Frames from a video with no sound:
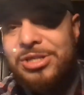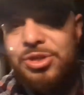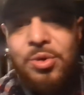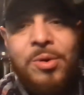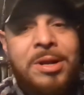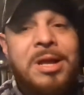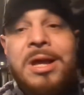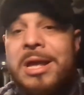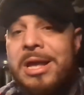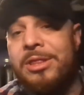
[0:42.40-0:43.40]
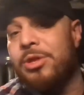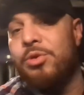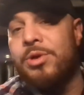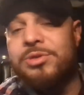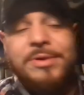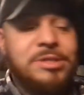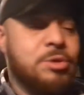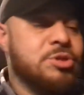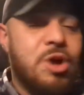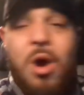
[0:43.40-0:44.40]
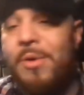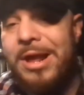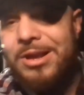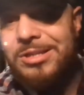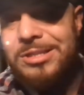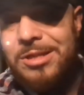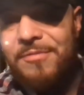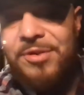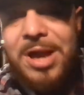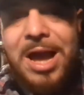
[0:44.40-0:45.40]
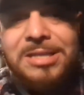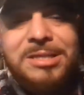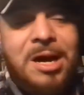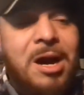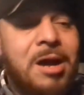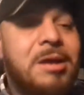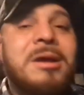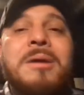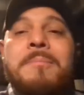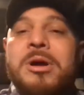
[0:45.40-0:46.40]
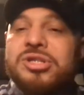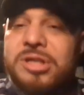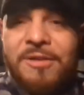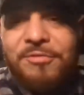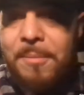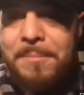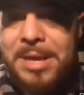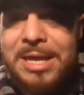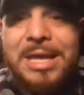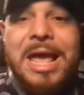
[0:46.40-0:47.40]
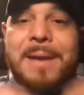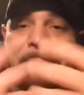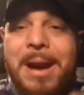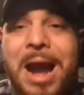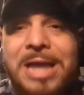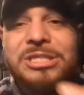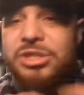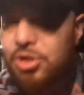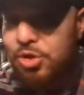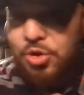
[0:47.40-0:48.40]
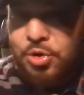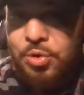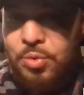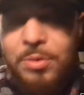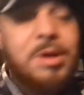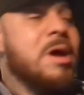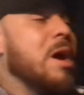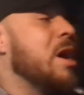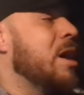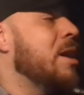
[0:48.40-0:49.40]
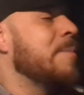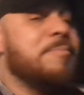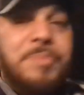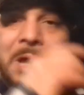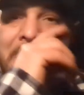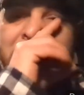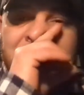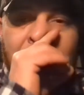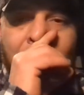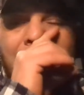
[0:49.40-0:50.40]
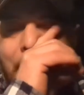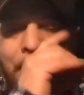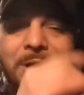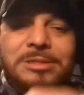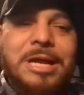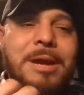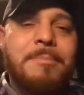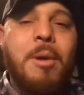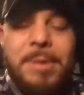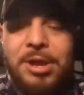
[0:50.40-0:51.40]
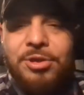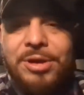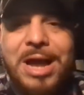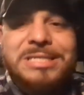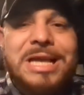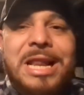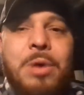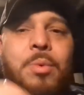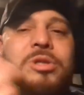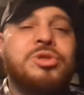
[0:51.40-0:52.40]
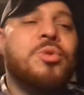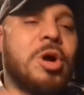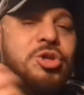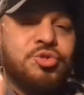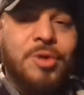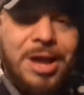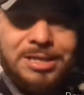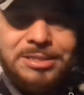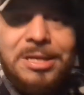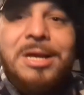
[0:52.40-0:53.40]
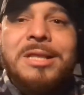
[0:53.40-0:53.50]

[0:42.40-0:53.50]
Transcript: you guys are doing. The New Year's resolution, all that good stuff, you guys. Much love from me and mine to you. So I want to take a moment here, you guys, and I want to address